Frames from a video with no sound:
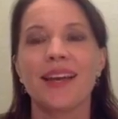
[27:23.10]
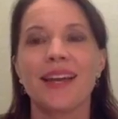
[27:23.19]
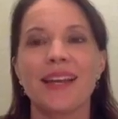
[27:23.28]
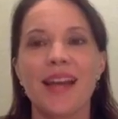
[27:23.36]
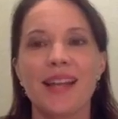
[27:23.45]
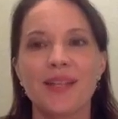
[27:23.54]

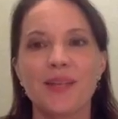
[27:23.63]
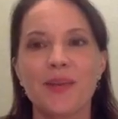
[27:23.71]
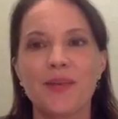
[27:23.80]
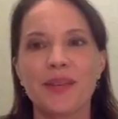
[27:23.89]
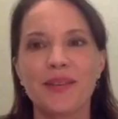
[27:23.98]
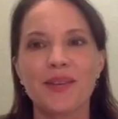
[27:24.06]
nasty
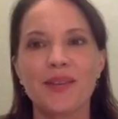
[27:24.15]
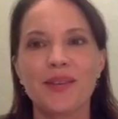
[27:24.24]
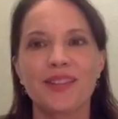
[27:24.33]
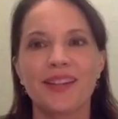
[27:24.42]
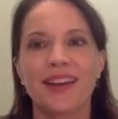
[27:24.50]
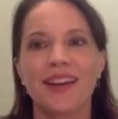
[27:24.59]
women of
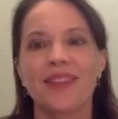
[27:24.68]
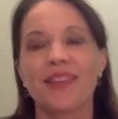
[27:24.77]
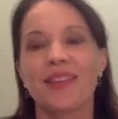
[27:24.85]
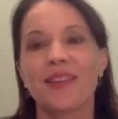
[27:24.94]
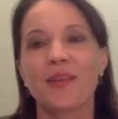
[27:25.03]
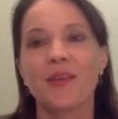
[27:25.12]
Utah out
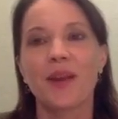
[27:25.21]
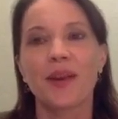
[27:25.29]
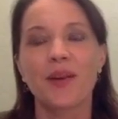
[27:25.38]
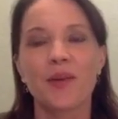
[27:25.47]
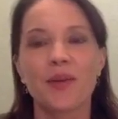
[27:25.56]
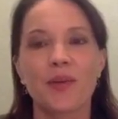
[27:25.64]
there that want to
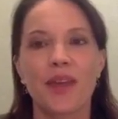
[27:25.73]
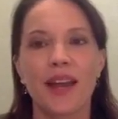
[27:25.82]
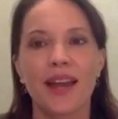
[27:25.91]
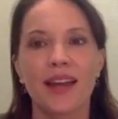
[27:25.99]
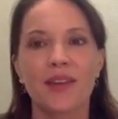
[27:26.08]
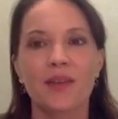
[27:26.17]
go through that, I
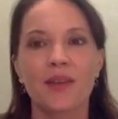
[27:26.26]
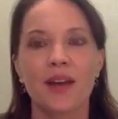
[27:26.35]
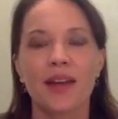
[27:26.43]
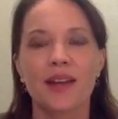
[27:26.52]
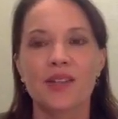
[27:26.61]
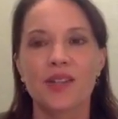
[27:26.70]

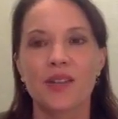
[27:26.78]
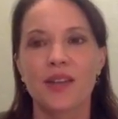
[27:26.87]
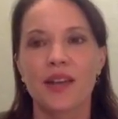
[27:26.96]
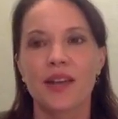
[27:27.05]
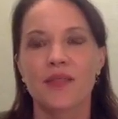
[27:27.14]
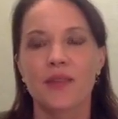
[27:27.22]
can share
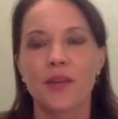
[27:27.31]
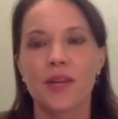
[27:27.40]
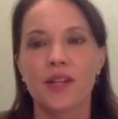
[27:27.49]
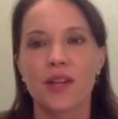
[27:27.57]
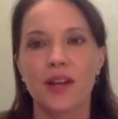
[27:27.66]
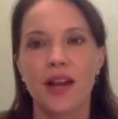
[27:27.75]
that
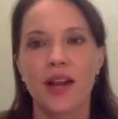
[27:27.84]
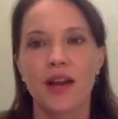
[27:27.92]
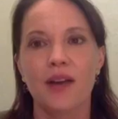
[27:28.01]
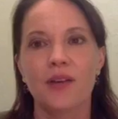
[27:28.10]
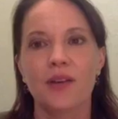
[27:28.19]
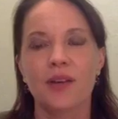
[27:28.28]
information on
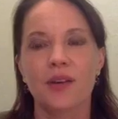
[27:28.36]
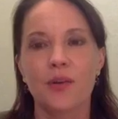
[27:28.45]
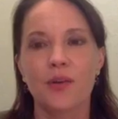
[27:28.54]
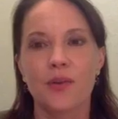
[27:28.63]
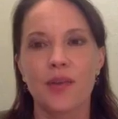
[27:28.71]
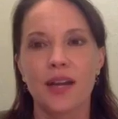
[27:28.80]
how you can go
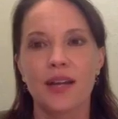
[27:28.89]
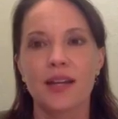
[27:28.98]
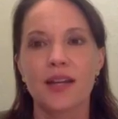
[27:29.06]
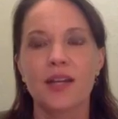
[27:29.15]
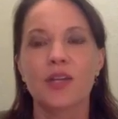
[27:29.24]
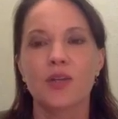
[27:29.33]
through that
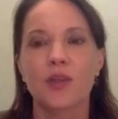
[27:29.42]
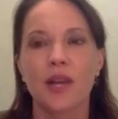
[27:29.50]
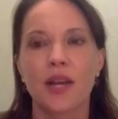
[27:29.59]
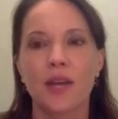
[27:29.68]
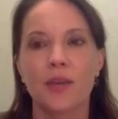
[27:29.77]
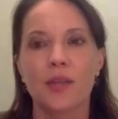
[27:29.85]

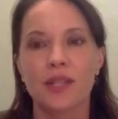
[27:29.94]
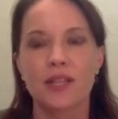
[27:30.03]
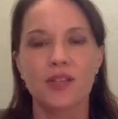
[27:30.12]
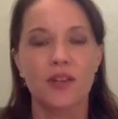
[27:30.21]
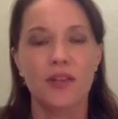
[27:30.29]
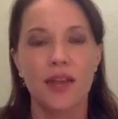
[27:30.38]
training once they
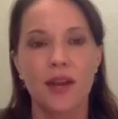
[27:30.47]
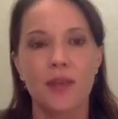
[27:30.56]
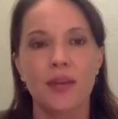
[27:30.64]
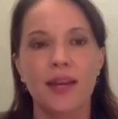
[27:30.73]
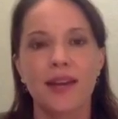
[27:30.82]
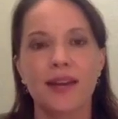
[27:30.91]
start that up
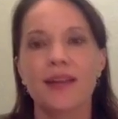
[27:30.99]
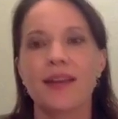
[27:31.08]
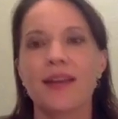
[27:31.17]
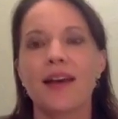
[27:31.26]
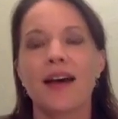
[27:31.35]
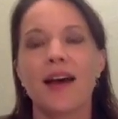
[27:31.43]
again.
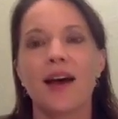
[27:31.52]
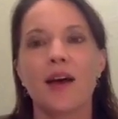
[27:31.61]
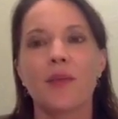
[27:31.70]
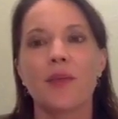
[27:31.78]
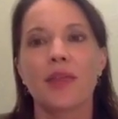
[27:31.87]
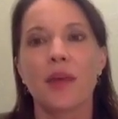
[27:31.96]

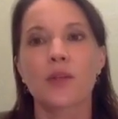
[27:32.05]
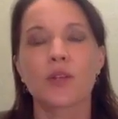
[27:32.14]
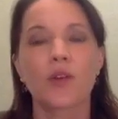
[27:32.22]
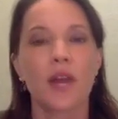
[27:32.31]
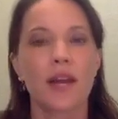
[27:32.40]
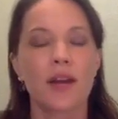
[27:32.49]
But that was a
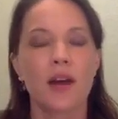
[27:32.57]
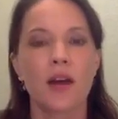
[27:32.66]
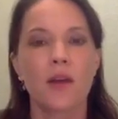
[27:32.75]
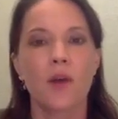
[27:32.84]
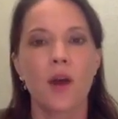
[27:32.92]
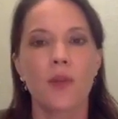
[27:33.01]
great
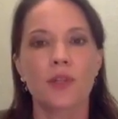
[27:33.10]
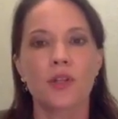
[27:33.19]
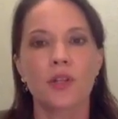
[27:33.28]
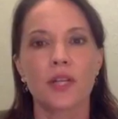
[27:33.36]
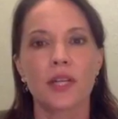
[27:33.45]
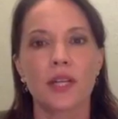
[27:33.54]

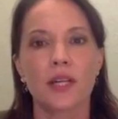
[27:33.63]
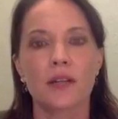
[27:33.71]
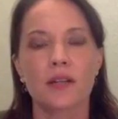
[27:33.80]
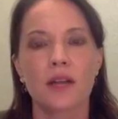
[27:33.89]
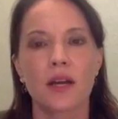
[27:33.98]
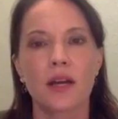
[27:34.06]
opportunity.
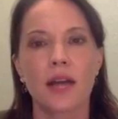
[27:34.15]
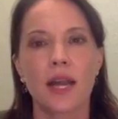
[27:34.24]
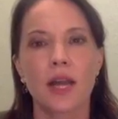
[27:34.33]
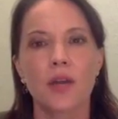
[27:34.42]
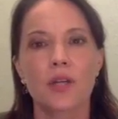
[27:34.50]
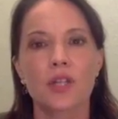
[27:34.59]
And I
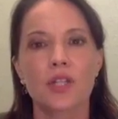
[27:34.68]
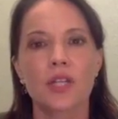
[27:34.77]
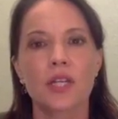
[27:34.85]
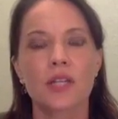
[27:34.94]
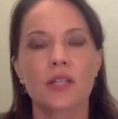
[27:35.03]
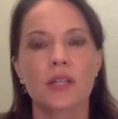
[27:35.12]
know that
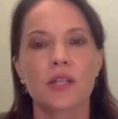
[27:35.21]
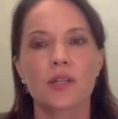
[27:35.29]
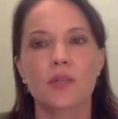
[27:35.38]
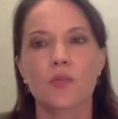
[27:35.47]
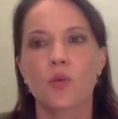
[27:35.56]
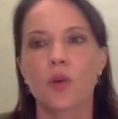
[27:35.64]
she has done
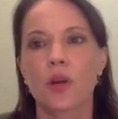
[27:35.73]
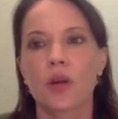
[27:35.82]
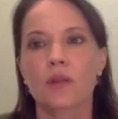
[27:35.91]
some work,